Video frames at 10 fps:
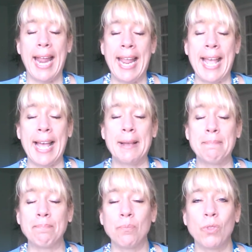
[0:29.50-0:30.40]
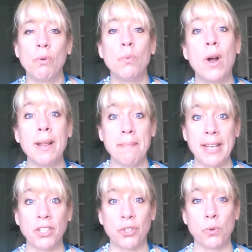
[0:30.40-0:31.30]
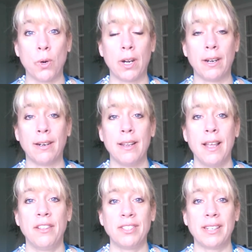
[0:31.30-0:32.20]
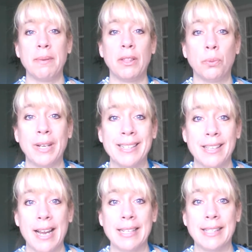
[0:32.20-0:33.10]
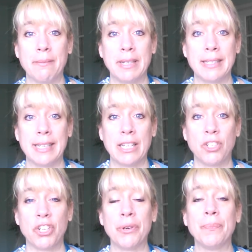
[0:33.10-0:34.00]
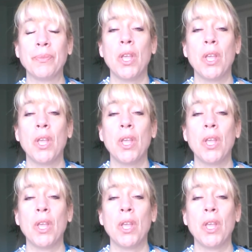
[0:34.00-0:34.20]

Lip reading: And we want to make sure there's going to be 3 signs I'm going to teach you.